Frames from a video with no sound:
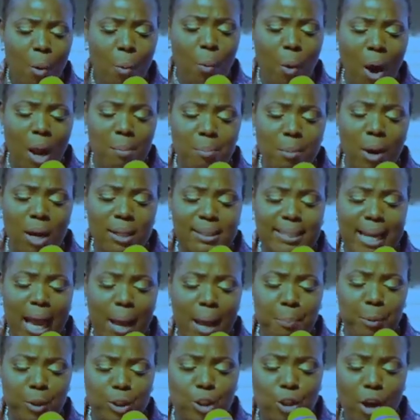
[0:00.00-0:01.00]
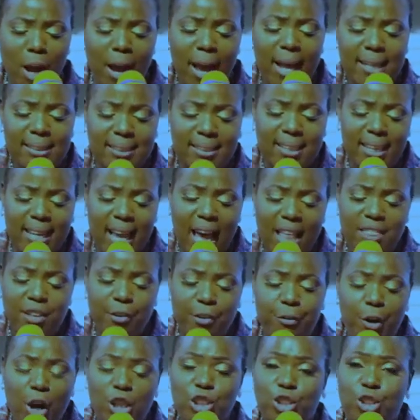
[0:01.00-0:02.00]
One more time, put your hands together
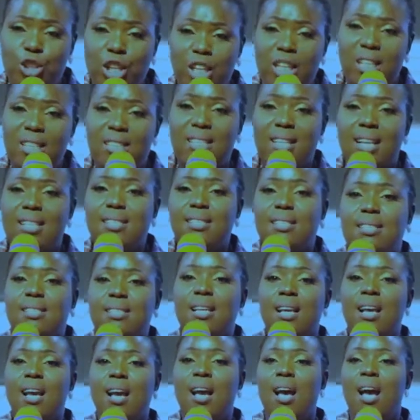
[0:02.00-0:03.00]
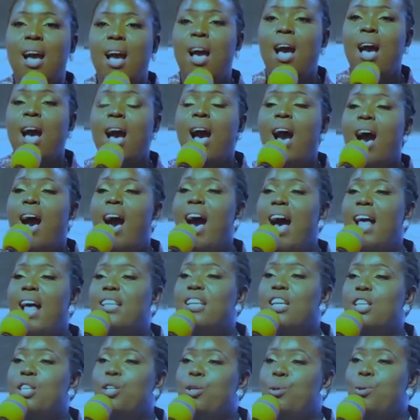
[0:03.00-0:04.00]
for Jesus.
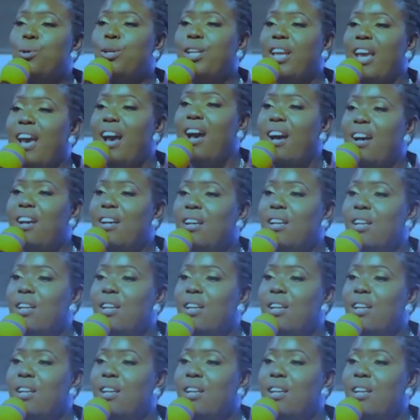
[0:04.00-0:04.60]
Hallelujah.